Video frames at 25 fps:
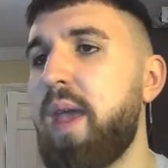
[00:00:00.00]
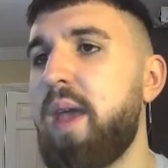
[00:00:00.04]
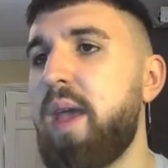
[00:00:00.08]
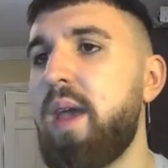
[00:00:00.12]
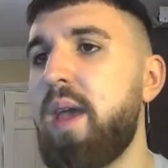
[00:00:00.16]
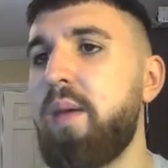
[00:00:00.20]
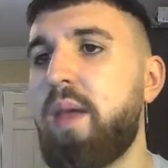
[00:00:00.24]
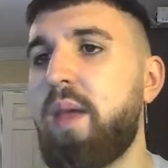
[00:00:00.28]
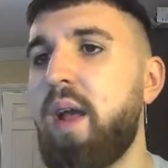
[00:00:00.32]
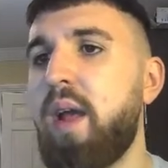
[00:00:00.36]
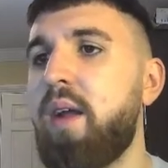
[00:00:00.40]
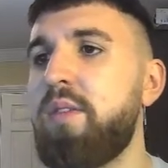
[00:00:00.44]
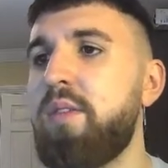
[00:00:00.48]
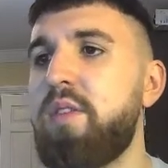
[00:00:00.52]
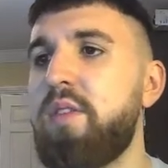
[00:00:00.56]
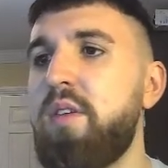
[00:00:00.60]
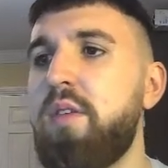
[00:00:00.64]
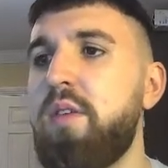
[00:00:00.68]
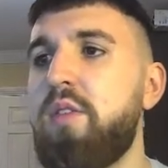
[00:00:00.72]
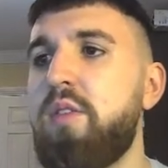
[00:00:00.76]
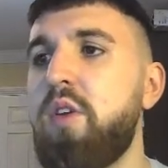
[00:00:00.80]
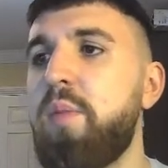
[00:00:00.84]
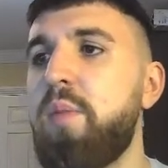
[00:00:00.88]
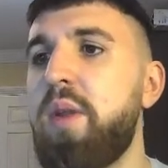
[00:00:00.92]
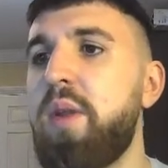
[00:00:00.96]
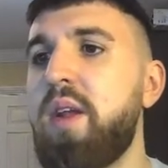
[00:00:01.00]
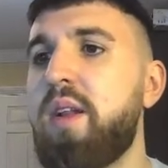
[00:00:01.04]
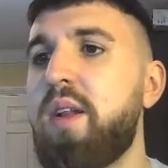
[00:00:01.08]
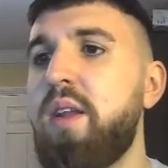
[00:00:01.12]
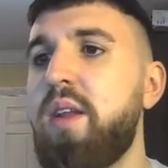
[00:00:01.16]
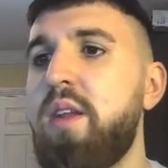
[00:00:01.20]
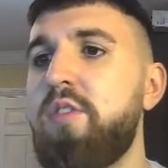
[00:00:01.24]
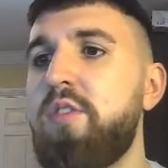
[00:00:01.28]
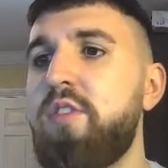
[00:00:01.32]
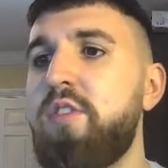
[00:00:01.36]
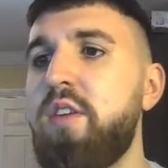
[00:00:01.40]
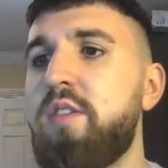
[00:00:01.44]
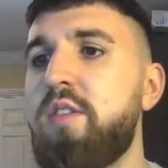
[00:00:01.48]
Can't see too many clean
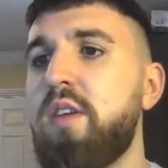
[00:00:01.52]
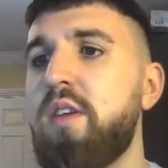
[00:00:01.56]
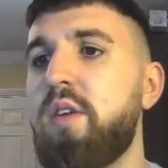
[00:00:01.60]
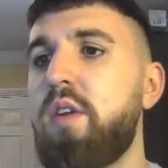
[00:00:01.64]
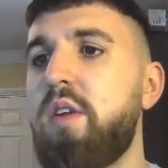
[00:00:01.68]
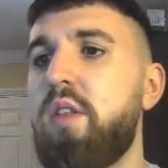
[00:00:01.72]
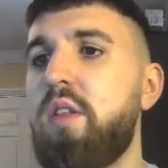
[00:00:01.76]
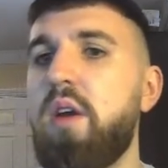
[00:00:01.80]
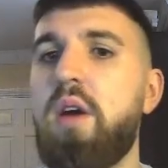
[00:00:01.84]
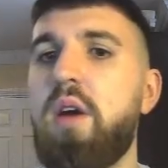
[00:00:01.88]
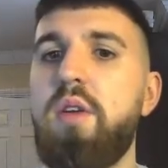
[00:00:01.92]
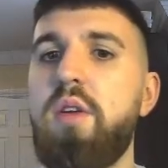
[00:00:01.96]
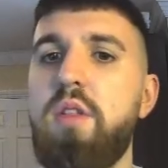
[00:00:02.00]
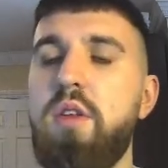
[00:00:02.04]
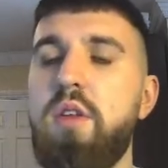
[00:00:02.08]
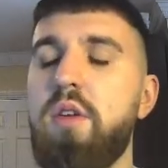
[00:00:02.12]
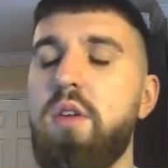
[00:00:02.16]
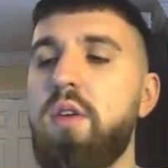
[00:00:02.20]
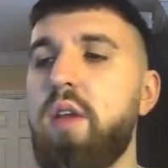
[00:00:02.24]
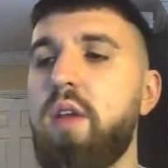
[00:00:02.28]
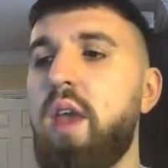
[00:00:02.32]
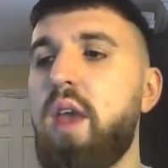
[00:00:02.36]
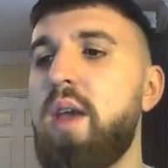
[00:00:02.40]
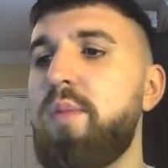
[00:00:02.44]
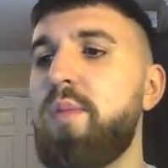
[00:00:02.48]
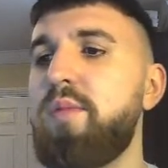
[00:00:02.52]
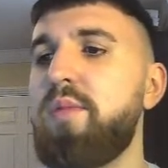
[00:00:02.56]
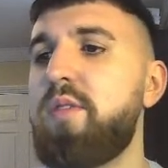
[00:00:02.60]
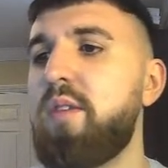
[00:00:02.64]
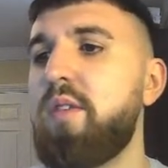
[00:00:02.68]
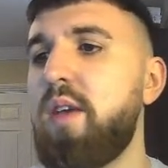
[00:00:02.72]
sheets out of the other games.